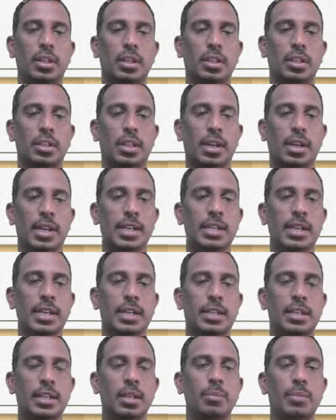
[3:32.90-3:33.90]
The right
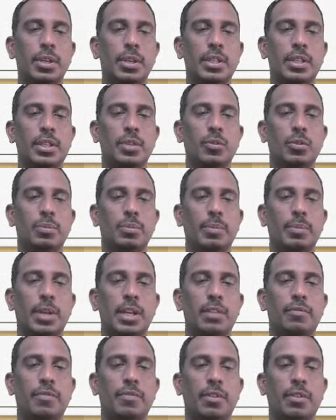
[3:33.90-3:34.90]
atrium receives
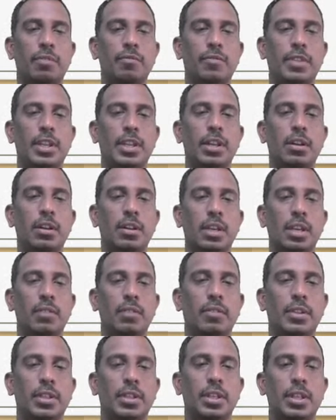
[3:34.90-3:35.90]
blood from vena
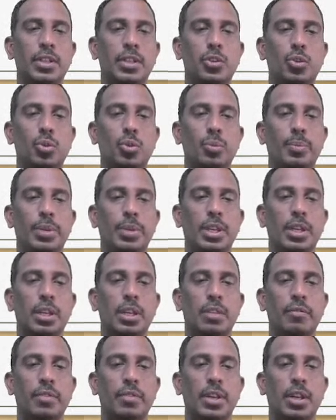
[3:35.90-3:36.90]
cava, that is
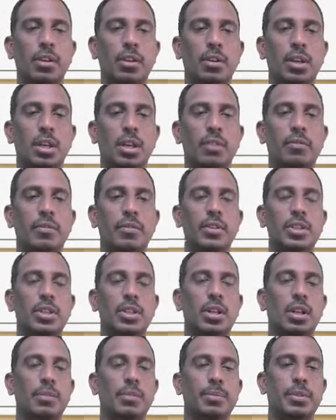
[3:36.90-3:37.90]
superior vena cava, which
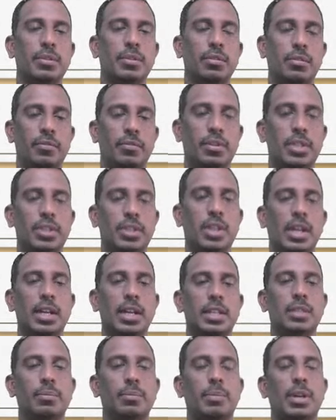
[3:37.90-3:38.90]

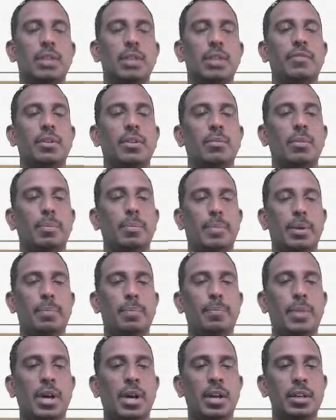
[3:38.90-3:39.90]
collects blood from upper
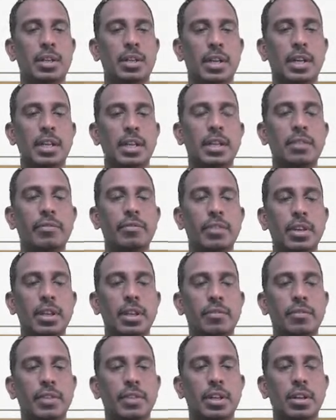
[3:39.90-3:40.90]
part, and inferior
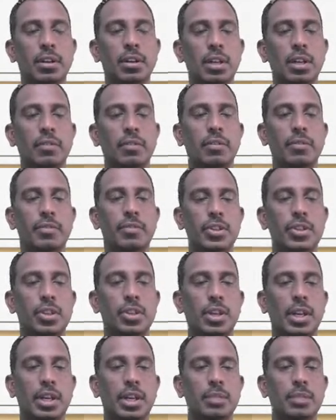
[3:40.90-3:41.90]
vena cava, which
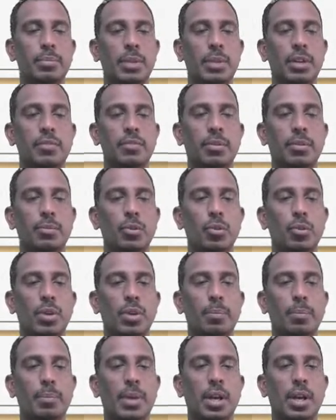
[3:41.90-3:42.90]
collects blood from
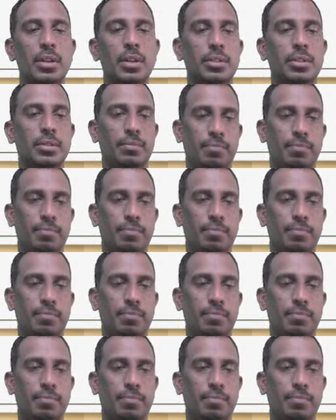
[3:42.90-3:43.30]
lower part.